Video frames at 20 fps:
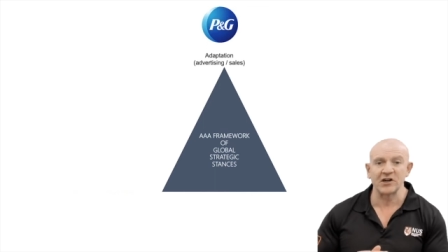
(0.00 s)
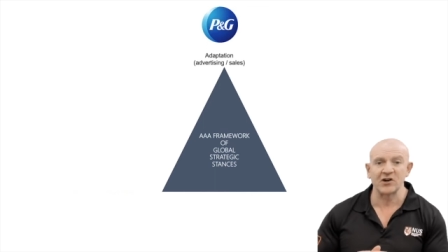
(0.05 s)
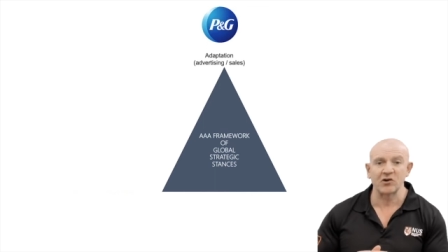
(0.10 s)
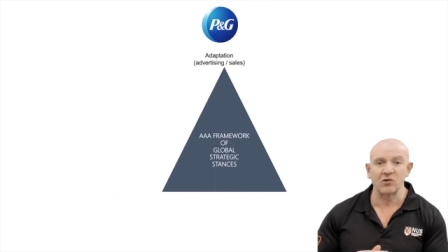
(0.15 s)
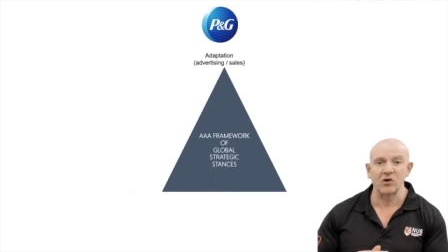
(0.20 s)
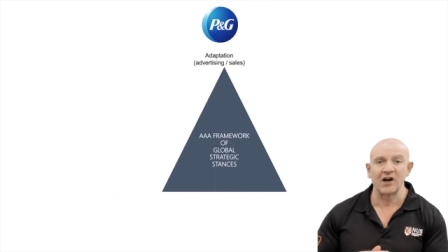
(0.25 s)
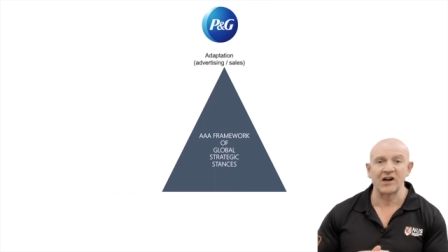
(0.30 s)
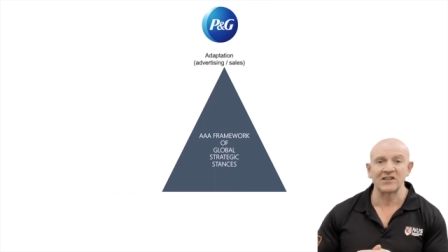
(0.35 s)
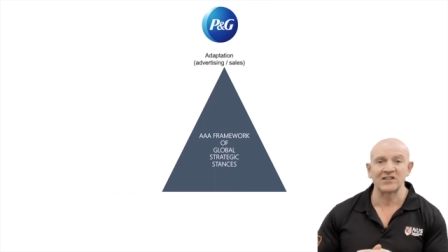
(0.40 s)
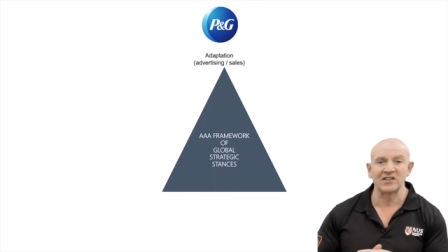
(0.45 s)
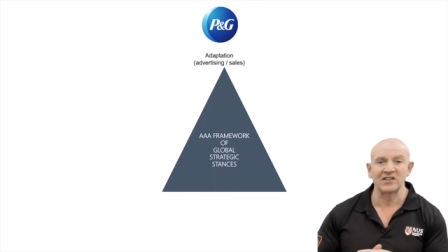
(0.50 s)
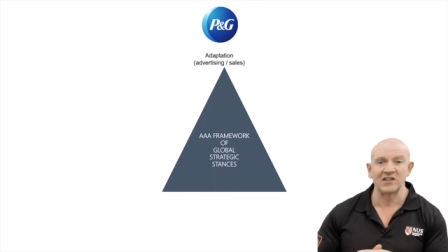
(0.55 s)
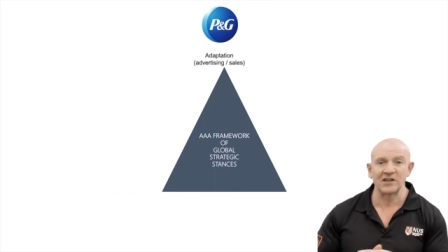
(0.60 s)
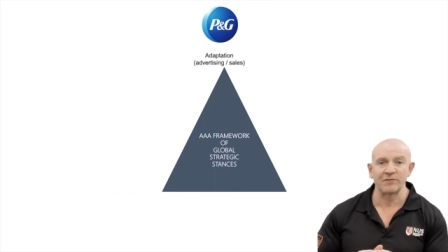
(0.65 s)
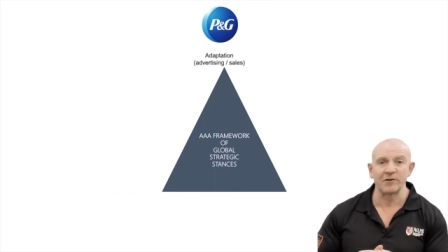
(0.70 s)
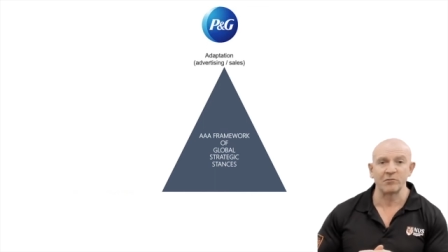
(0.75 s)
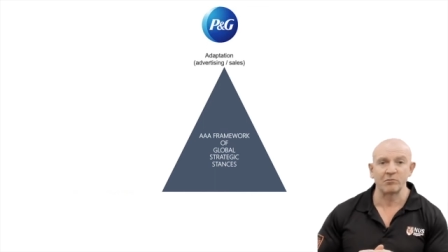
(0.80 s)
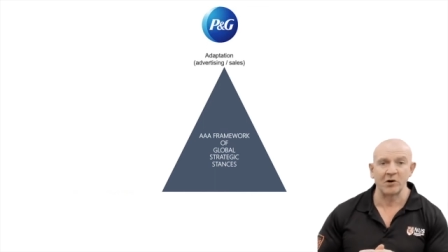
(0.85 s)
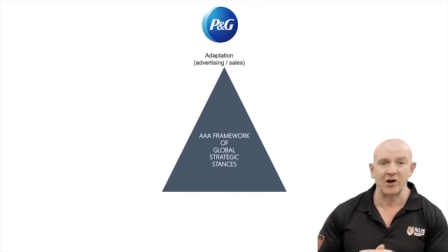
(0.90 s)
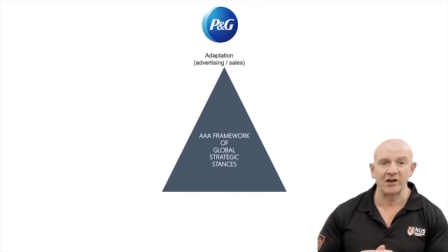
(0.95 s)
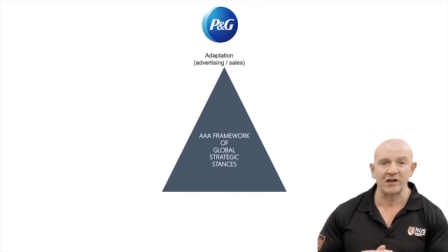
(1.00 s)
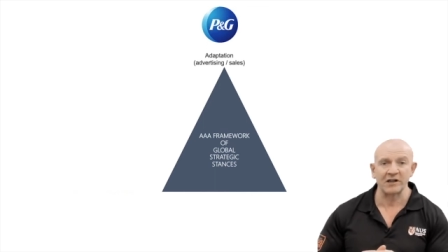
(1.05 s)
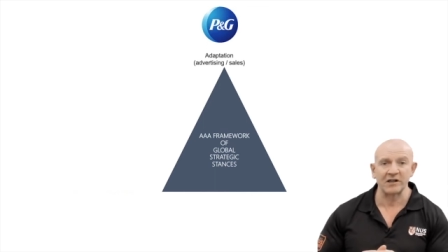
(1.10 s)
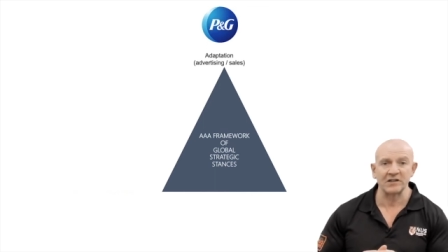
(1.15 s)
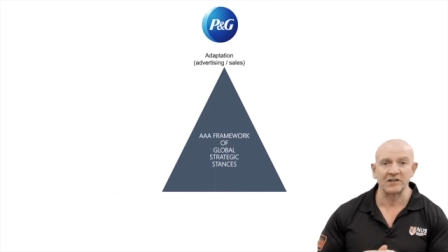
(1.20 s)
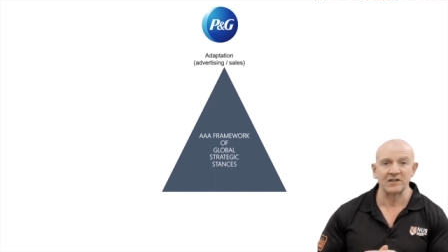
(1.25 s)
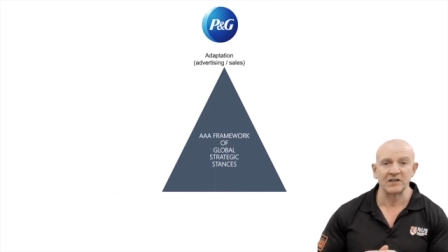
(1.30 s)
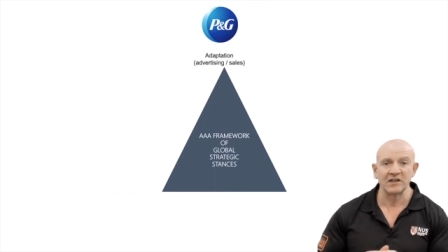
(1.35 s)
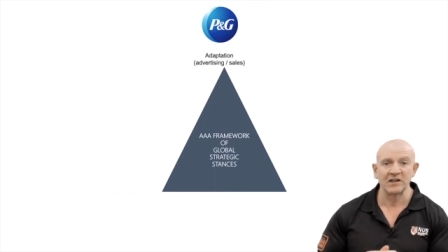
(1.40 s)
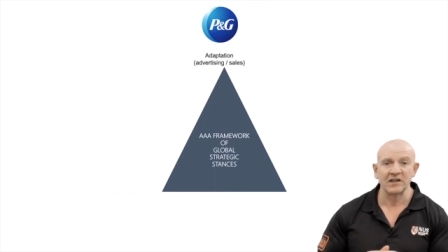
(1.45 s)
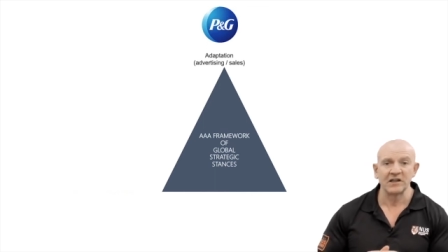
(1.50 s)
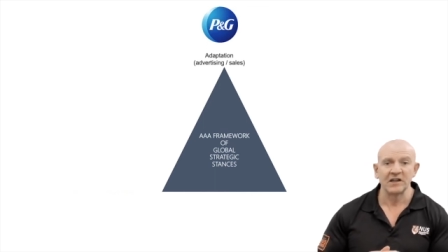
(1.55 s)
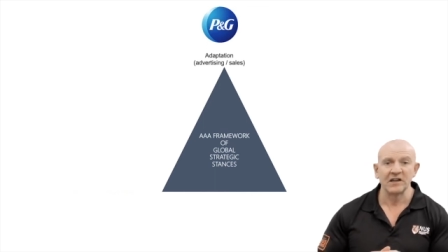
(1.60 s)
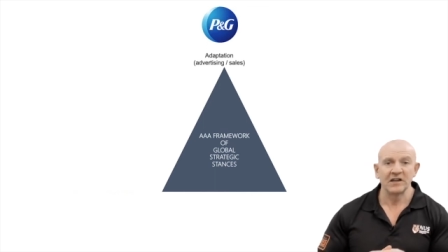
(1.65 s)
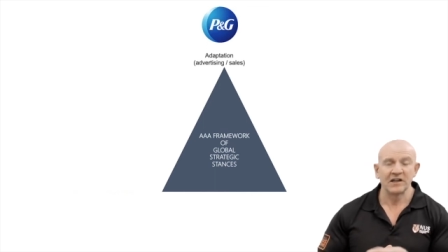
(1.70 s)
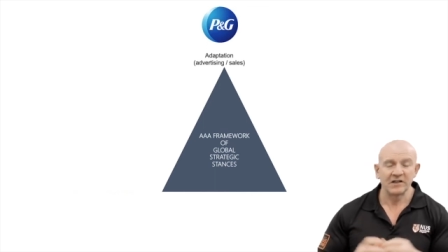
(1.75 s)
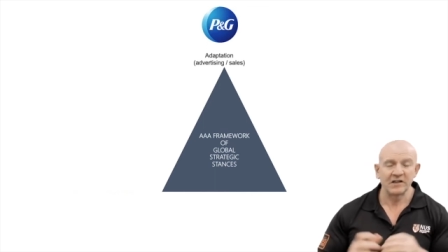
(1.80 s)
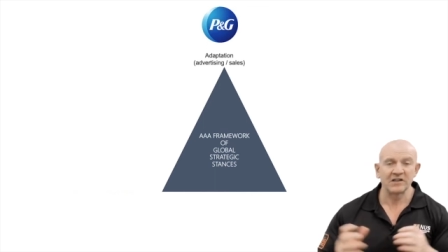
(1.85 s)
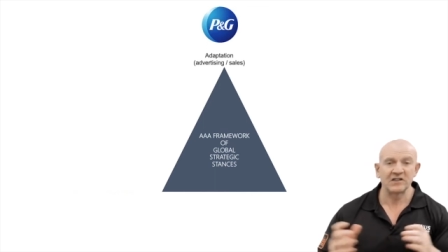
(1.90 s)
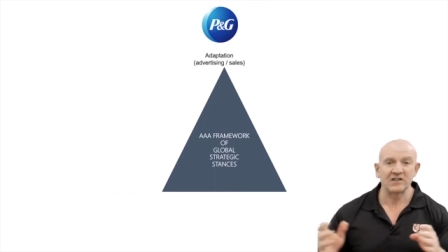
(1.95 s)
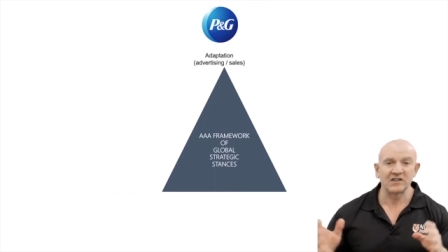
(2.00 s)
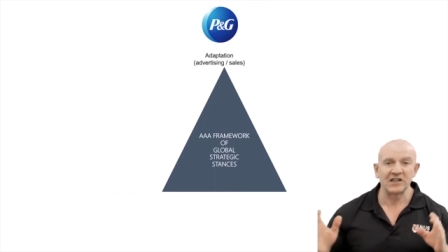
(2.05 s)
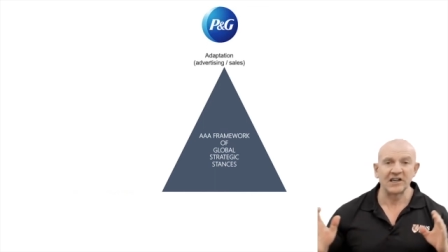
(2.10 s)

across different markets. This is